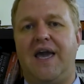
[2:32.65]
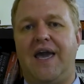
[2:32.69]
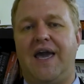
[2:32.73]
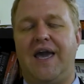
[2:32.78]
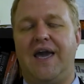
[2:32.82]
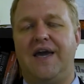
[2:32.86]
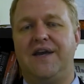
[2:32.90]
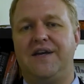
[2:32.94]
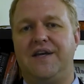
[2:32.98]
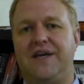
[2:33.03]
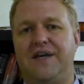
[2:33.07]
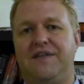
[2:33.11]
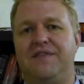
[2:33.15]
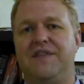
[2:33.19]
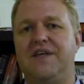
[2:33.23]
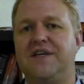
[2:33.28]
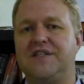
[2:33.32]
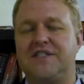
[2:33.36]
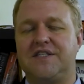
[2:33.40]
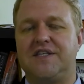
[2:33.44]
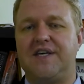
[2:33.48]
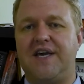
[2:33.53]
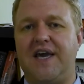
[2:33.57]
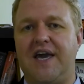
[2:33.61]
And in
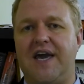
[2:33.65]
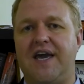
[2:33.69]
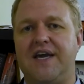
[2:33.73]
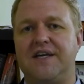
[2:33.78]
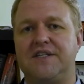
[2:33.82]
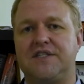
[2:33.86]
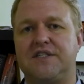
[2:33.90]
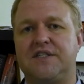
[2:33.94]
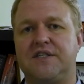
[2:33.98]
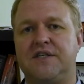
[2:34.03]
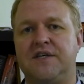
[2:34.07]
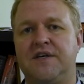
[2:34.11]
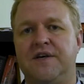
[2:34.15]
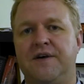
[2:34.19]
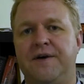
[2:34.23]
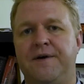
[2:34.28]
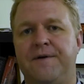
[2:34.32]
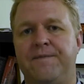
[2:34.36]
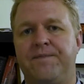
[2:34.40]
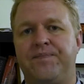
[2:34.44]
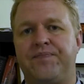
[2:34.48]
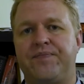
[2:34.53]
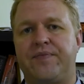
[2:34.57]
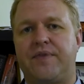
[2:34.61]
this case,
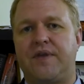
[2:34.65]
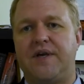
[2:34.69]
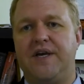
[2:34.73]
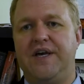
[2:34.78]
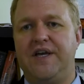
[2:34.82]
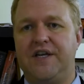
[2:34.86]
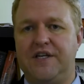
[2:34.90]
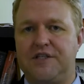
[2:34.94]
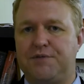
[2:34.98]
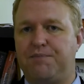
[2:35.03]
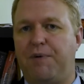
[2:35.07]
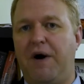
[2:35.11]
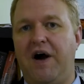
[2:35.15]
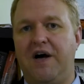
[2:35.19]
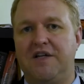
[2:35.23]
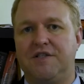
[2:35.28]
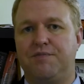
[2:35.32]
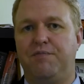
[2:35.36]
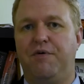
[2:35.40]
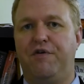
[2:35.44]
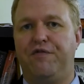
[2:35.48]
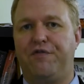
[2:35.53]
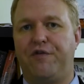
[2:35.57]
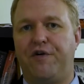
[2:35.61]
it is
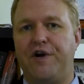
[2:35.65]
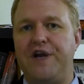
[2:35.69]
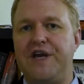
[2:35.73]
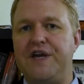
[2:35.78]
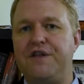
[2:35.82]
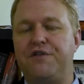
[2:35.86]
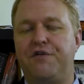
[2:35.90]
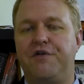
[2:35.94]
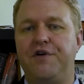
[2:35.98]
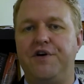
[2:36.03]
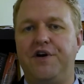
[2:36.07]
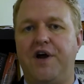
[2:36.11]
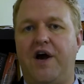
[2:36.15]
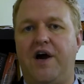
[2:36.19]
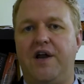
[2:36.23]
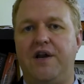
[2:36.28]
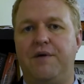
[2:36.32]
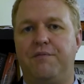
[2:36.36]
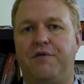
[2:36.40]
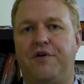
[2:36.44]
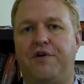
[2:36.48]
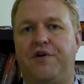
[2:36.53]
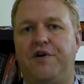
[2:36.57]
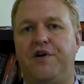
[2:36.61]
possible for either a
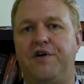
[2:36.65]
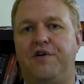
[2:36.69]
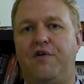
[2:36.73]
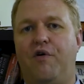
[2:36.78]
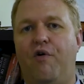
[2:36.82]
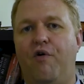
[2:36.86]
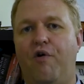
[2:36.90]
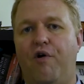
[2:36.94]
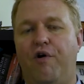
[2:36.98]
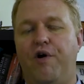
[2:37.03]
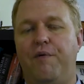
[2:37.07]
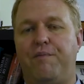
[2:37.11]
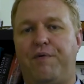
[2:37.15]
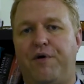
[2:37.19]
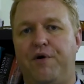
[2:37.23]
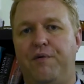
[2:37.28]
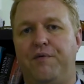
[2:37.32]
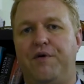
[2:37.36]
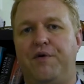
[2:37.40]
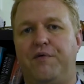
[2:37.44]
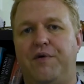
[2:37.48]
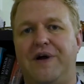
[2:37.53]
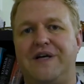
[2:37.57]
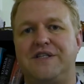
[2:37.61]
non-immigrant or a
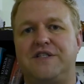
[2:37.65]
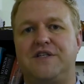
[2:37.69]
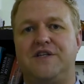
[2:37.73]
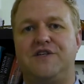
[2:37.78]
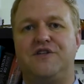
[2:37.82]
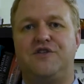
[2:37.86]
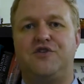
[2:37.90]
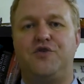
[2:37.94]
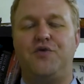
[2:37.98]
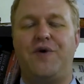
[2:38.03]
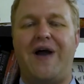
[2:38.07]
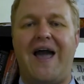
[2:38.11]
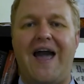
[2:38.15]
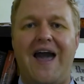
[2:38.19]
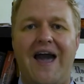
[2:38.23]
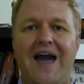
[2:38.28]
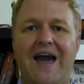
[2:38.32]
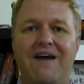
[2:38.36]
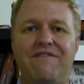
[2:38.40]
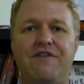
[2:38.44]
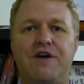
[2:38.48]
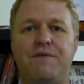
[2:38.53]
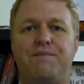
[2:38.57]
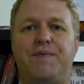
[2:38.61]
permanent resident to
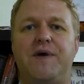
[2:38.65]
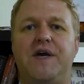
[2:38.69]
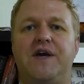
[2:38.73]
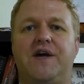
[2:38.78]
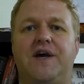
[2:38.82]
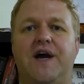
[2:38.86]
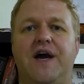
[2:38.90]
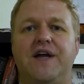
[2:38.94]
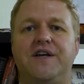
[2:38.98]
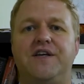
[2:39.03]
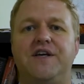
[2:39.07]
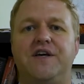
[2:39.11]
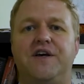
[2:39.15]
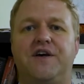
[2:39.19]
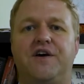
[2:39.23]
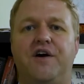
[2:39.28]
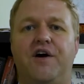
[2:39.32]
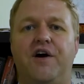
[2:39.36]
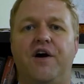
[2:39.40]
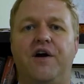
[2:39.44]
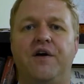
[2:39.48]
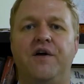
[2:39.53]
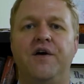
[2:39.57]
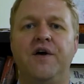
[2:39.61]
have a pink ID
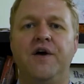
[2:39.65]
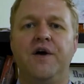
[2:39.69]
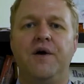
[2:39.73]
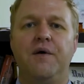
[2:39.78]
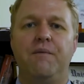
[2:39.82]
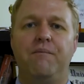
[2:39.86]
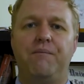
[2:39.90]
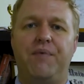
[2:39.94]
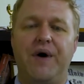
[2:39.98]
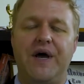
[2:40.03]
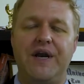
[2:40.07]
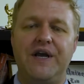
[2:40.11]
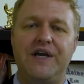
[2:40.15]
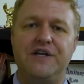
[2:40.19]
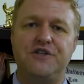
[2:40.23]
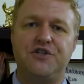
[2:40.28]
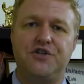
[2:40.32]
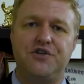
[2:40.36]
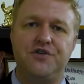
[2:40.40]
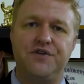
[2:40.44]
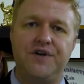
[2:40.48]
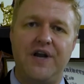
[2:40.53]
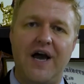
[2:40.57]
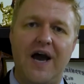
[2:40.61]
card, but it
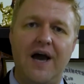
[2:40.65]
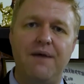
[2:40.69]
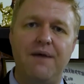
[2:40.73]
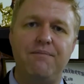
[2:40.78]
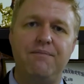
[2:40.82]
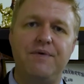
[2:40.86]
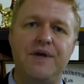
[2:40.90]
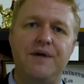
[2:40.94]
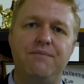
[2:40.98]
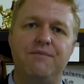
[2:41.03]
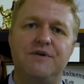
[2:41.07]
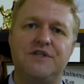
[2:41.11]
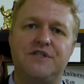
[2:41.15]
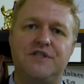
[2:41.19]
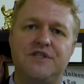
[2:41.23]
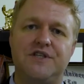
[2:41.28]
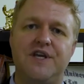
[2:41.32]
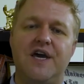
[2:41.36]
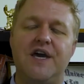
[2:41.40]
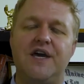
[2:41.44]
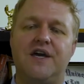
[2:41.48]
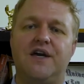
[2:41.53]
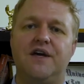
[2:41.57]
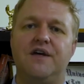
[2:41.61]
should not be
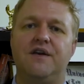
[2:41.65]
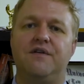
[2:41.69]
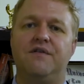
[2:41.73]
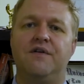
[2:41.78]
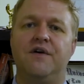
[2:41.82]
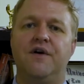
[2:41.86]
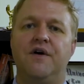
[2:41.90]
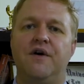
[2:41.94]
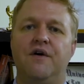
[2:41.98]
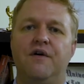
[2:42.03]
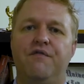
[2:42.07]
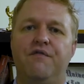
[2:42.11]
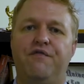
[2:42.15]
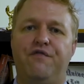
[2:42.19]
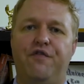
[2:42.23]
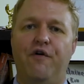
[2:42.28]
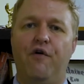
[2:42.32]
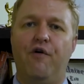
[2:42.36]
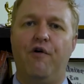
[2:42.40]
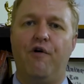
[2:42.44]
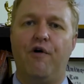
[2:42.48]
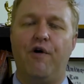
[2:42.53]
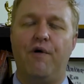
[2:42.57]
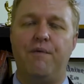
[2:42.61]
mistaken
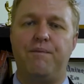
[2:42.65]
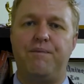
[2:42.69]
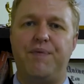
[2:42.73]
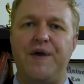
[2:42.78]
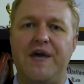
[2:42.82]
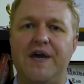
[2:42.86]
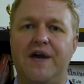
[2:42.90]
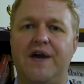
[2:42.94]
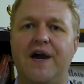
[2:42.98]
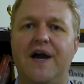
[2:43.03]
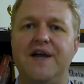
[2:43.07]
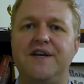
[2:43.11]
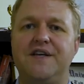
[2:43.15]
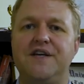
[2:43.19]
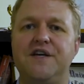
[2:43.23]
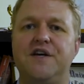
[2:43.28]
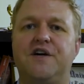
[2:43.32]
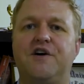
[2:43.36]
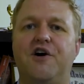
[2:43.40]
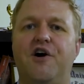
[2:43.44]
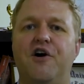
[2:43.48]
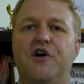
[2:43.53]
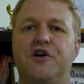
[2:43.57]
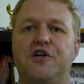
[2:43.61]
for pink ID
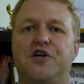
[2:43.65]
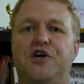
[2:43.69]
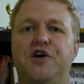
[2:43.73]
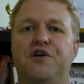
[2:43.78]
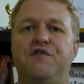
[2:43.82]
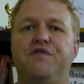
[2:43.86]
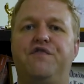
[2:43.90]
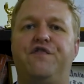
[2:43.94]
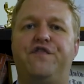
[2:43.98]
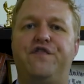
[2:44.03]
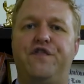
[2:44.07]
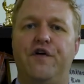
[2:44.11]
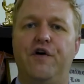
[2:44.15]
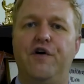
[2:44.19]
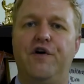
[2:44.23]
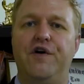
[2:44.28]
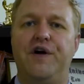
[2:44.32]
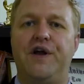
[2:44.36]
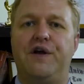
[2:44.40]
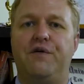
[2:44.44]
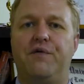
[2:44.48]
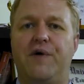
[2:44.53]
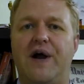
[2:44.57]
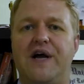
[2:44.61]
card
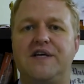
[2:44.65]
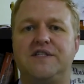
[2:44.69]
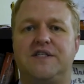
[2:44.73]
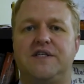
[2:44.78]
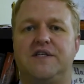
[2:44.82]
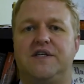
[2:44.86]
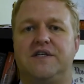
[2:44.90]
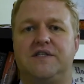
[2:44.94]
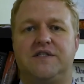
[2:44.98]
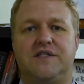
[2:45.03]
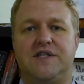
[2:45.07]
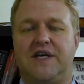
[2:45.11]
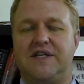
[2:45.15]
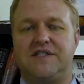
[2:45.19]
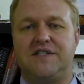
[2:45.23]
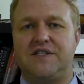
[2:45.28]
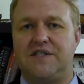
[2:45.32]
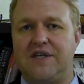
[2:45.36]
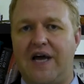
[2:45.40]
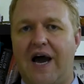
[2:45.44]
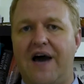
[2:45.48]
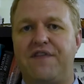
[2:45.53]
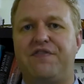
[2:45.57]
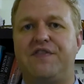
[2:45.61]
conferring residence. That's
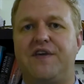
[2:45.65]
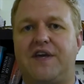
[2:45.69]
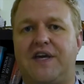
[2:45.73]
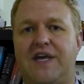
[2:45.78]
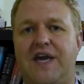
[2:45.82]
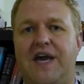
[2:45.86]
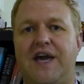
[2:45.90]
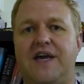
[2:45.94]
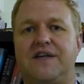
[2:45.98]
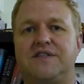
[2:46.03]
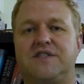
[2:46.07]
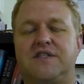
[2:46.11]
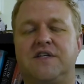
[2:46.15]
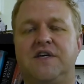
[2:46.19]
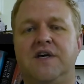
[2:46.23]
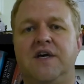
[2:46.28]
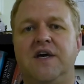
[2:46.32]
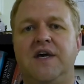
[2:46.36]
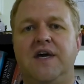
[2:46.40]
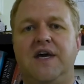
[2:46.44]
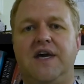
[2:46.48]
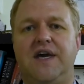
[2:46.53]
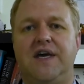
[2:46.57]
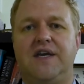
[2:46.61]
not the case.
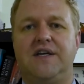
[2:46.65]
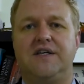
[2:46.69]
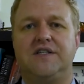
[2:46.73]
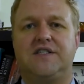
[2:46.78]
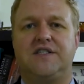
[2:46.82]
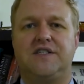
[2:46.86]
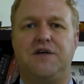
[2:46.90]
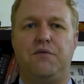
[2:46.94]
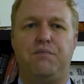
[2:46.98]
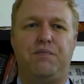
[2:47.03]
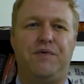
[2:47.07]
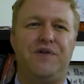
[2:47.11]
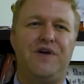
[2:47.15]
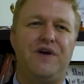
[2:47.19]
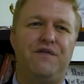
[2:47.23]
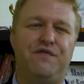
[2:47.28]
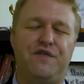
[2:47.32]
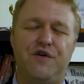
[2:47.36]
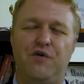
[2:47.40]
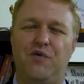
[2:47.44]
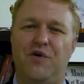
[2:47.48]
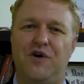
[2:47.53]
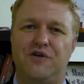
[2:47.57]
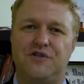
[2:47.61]
It is simply,
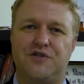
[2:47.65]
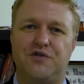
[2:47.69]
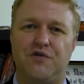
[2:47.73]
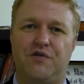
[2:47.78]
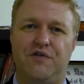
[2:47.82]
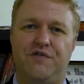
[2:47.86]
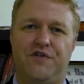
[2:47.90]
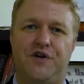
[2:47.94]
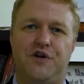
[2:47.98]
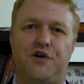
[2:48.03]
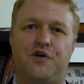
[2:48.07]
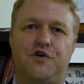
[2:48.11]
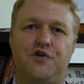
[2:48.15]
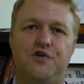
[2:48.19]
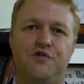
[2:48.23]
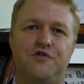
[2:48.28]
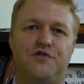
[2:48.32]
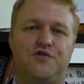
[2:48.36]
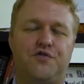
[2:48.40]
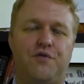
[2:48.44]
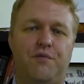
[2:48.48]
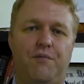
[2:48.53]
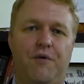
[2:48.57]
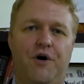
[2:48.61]
if you will, sort of an
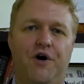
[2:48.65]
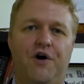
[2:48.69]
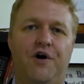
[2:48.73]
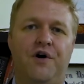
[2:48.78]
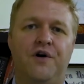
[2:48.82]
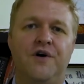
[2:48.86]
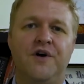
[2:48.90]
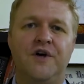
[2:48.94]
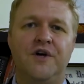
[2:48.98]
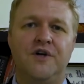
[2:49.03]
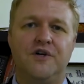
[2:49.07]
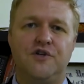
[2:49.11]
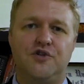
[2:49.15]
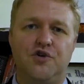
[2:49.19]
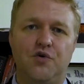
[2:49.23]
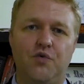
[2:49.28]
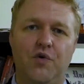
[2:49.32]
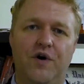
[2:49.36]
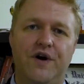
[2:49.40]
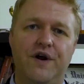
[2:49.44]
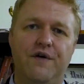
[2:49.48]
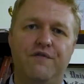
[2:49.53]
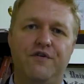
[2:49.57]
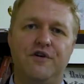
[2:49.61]
accoutrement to
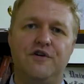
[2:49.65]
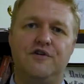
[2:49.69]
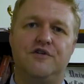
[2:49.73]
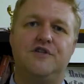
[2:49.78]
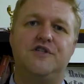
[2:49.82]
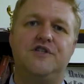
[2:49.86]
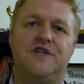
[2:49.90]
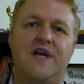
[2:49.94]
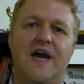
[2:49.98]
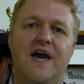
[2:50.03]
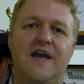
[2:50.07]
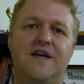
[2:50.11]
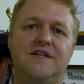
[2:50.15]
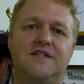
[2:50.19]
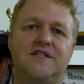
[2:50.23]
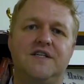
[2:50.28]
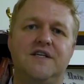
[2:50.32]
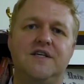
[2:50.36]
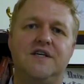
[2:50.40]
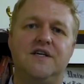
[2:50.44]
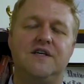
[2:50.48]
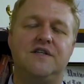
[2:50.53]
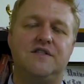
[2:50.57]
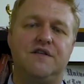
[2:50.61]
whatever your status
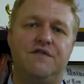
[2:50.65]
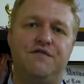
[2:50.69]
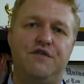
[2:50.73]
is.